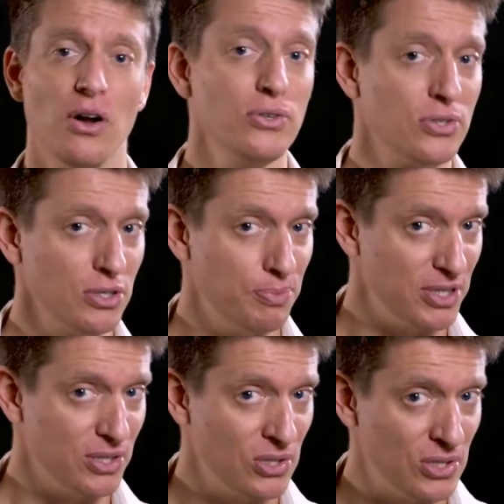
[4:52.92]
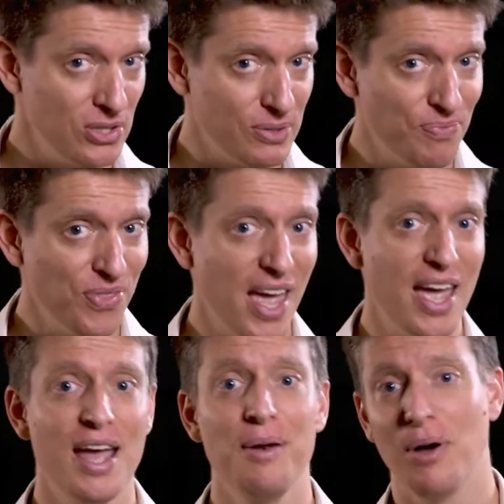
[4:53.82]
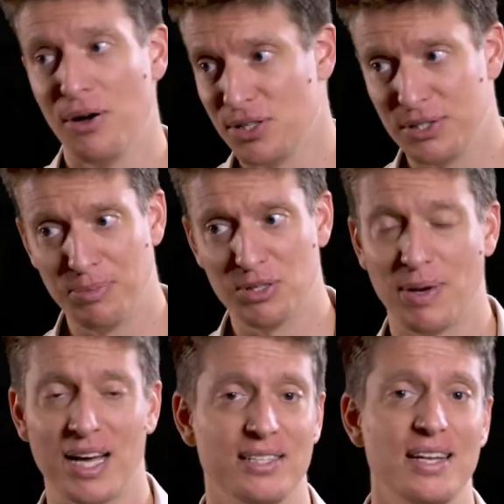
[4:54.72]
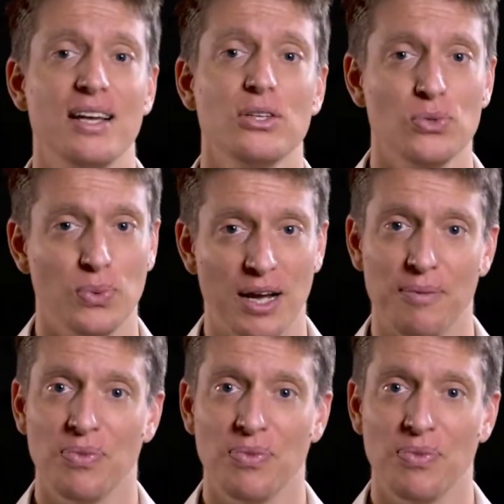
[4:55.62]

owns those businesses and ownership has passed elsewhere.